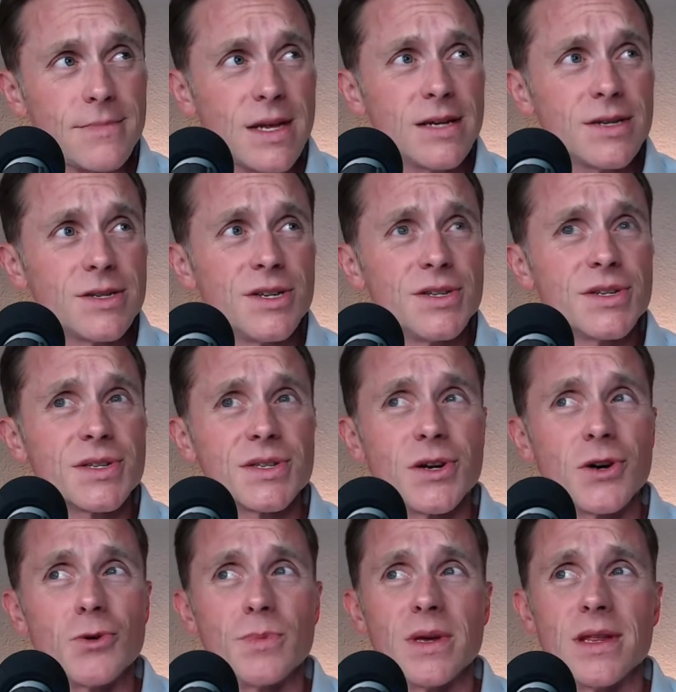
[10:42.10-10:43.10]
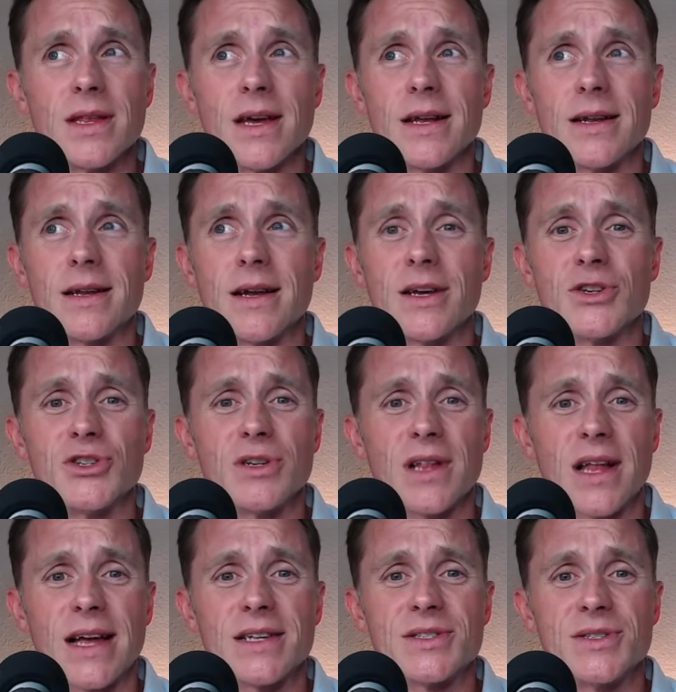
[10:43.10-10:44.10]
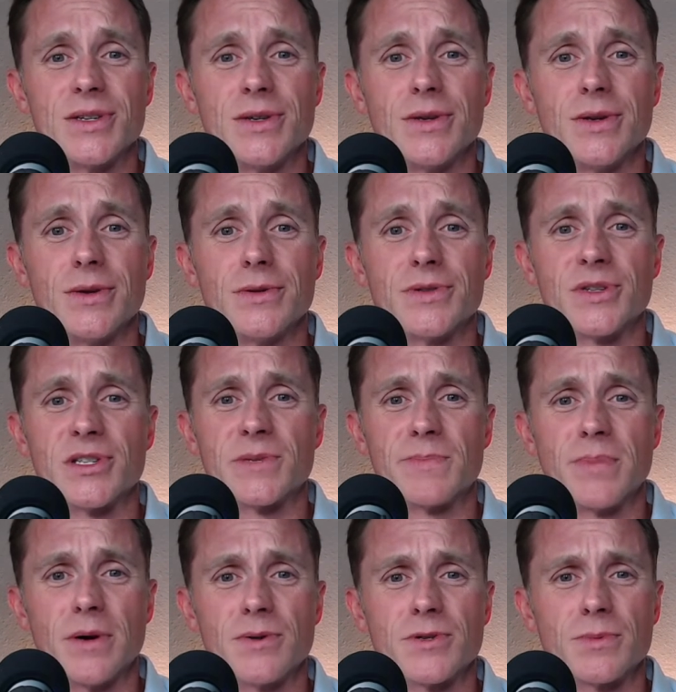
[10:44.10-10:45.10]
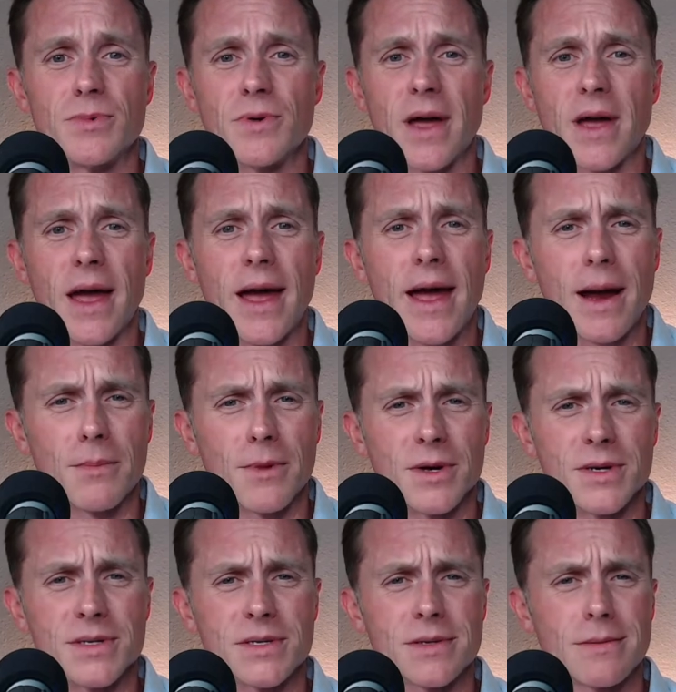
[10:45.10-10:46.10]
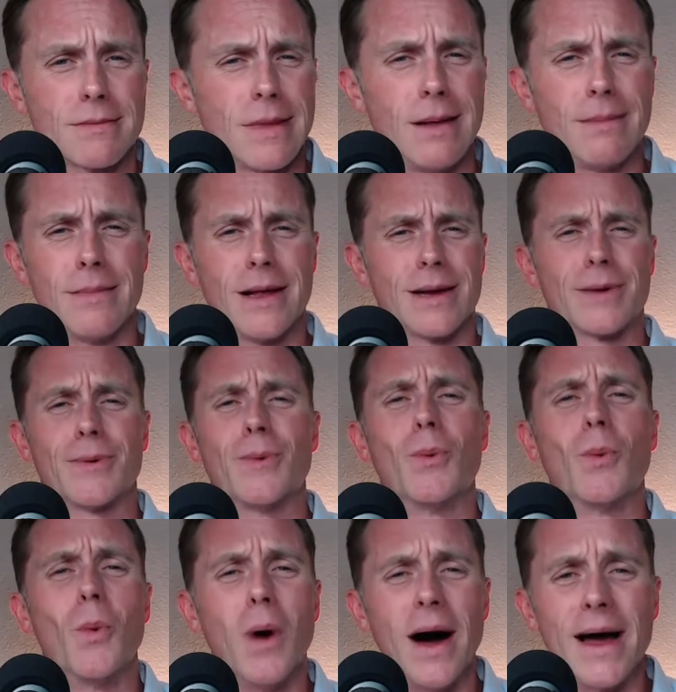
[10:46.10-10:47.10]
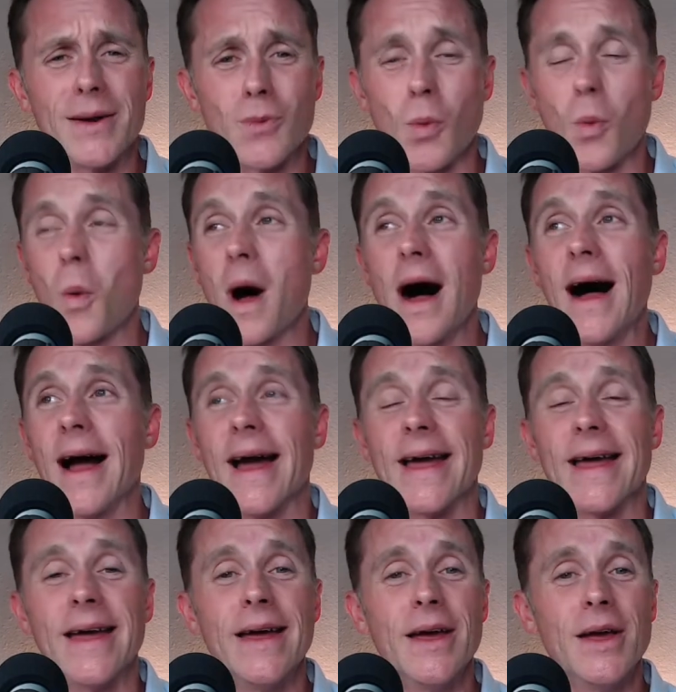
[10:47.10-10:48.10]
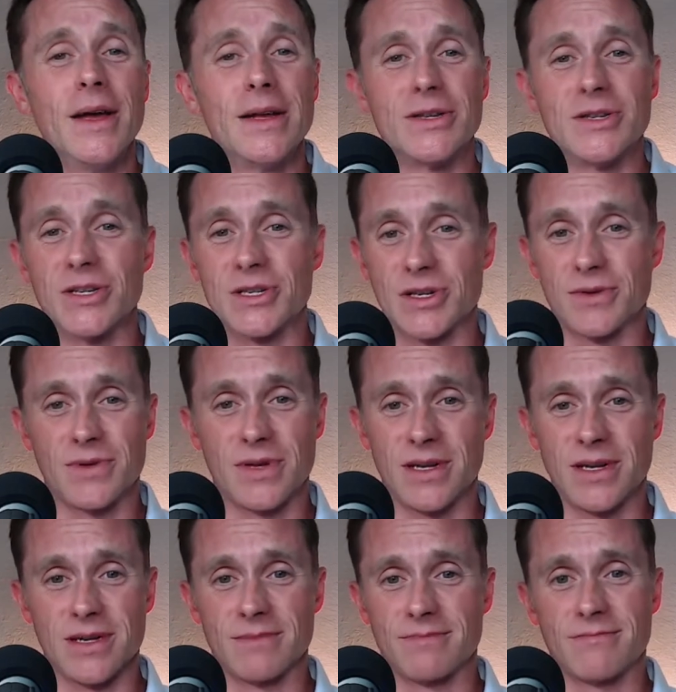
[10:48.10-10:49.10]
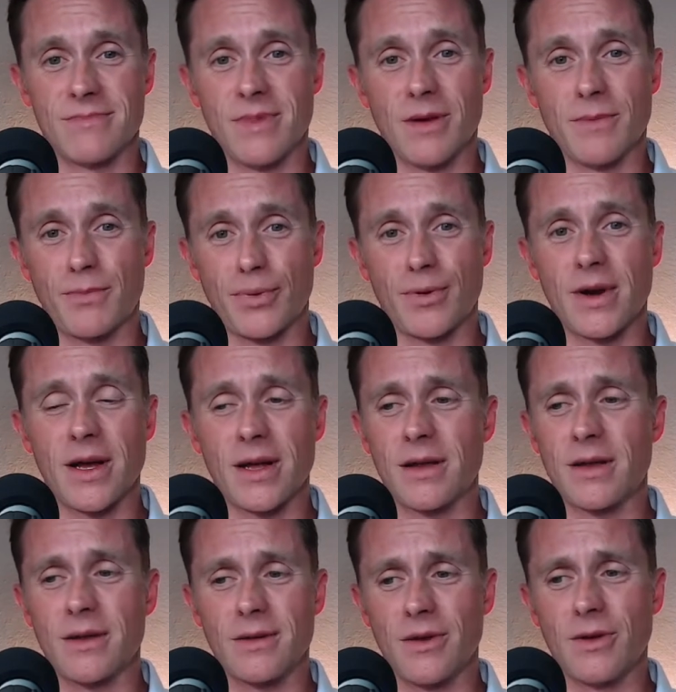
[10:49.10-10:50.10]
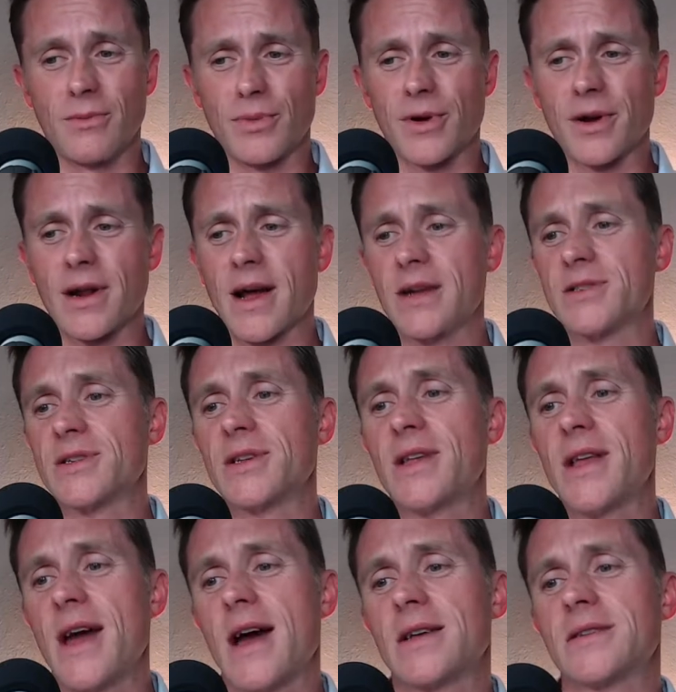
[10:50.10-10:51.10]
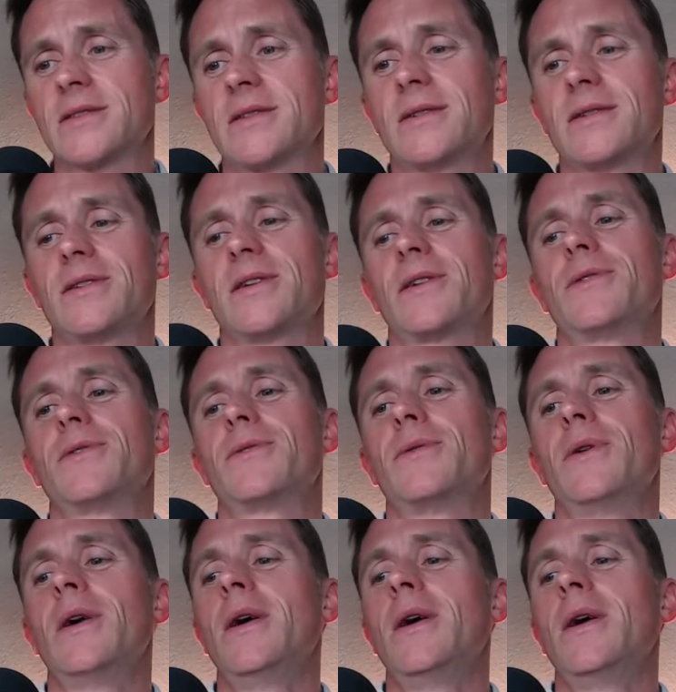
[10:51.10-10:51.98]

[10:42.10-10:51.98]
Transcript: she just told me that she likes to use disposable cameras. I'm like, what? Why? Just so that the print you can print it out. She said, yeah. She said, you